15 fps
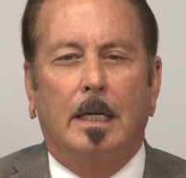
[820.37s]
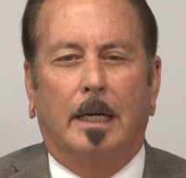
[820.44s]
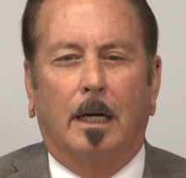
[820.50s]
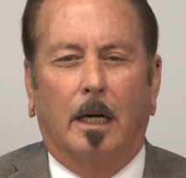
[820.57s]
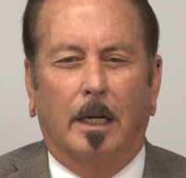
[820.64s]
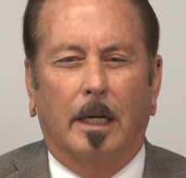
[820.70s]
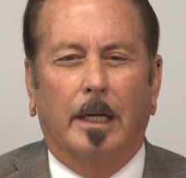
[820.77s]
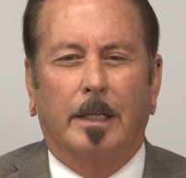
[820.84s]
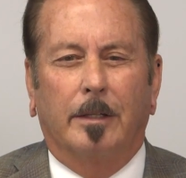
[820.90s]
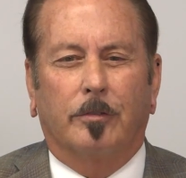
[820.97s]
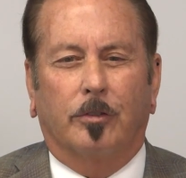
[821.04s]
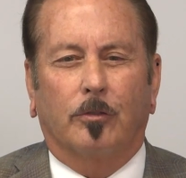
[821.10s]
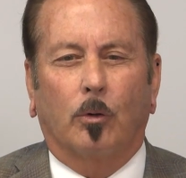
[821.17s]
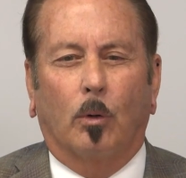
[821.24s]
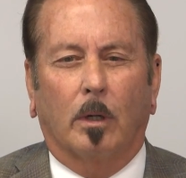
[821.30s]
a
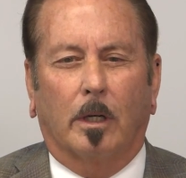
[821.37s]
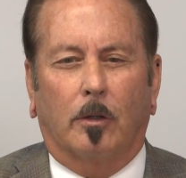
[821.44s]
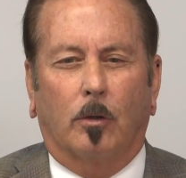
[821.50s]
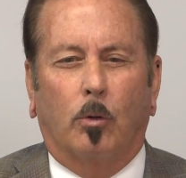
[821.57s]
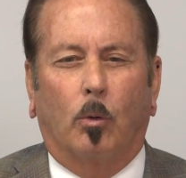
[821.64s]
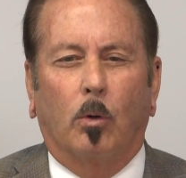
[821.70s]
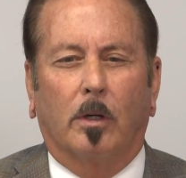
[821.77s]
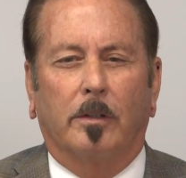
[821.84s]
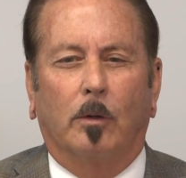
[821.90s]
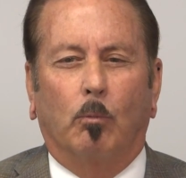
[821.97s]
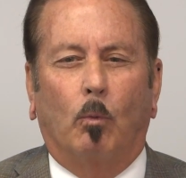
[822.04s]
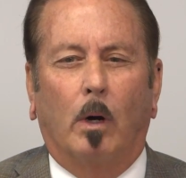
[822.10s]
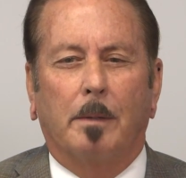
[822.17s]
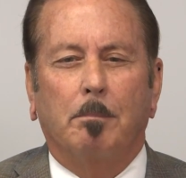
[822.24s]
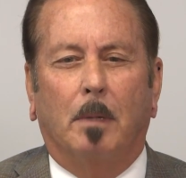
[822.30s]
historic core that
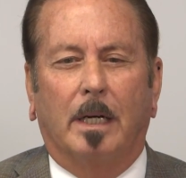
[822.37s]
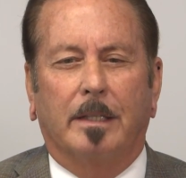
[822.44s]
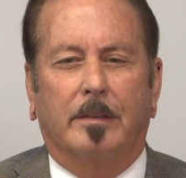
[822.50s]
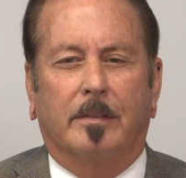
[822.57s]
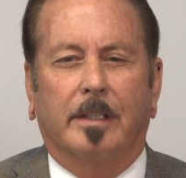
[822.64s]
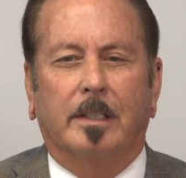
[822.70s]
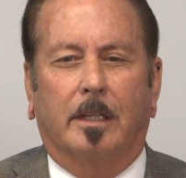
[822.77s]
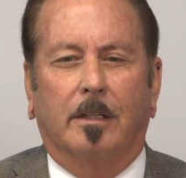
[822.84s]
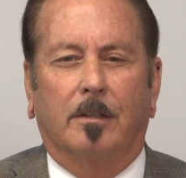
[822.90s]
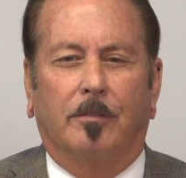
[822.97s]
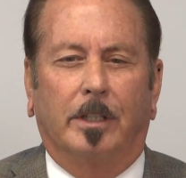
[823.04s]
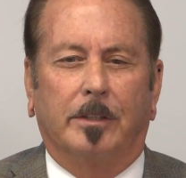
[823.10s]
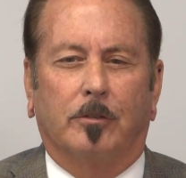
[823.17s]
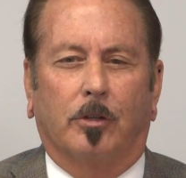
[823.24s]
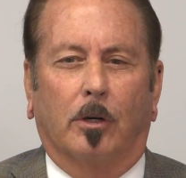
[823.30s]
one might think of
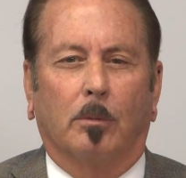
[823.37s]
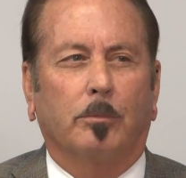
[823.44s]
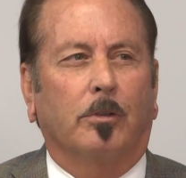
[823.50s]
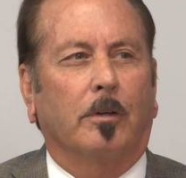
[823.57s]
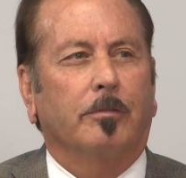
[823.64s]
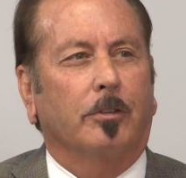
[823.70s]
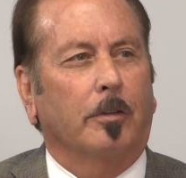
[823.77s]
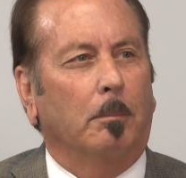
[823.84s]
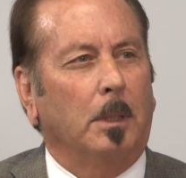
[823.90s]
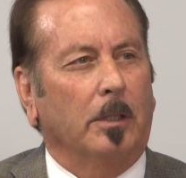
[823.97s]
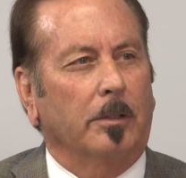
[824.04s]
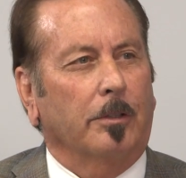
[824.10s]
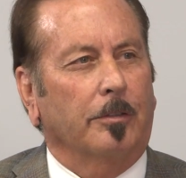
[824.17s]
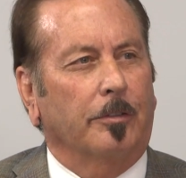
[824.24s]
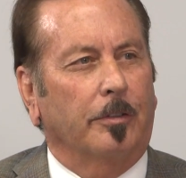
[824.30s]
in terms of some
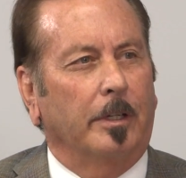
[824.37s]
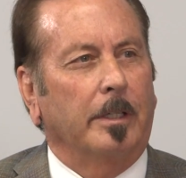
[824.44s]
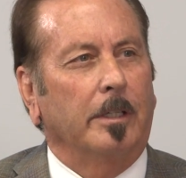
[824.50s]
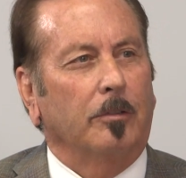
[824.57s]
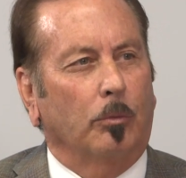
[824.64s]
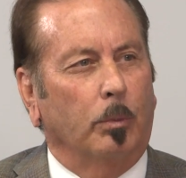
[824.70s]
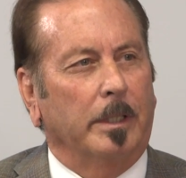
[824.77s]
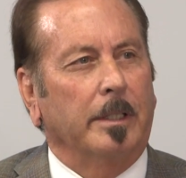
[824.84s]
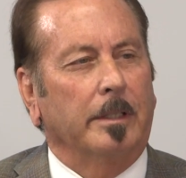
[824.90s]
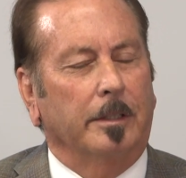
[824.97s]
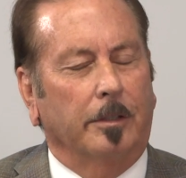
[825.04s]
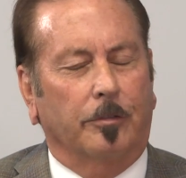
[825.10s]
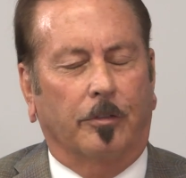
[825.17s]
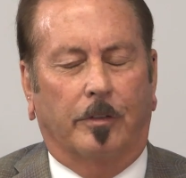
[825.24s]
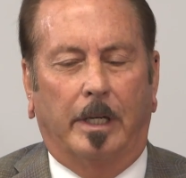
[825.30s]
other cities within
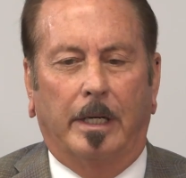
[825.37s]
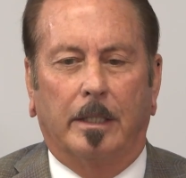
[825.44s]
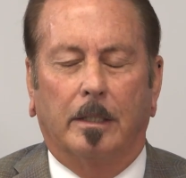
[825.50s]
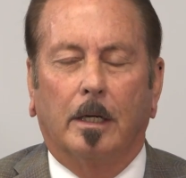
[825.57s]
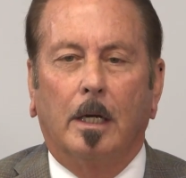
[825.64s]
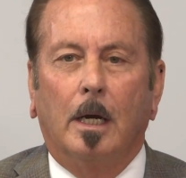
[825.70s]
the state.